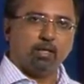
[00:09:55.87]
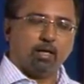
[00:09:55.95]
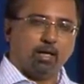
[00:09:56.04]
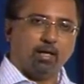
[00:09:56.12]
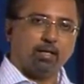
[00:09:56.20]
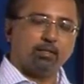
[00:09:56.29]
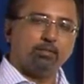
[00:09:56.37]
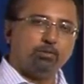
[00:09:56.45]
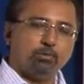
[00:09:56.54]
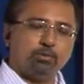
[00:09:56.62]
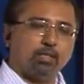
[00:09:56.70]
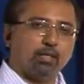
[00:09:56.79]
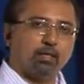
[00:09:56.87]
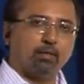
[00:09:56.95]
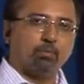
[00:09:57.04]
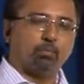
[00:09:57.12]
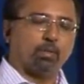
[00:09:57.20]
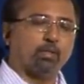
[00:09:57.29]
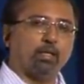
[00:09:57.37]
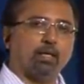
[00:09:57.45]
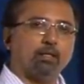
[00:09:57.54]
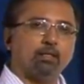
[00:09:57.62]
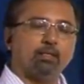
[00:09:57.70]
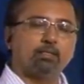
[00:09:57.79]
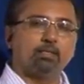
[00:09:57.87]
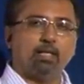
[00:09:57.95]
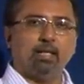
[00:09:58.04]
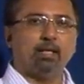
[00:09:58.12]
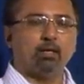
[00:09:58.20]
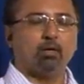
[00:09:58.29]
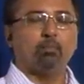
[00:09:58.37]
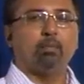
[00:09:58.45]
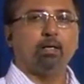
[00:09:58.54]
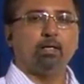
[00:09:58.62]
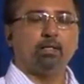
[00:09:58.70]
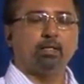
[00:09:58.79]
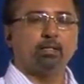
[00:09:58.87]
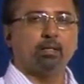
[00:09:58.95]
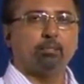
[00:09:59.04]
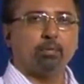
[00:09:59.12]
are using when they are selling or marketing their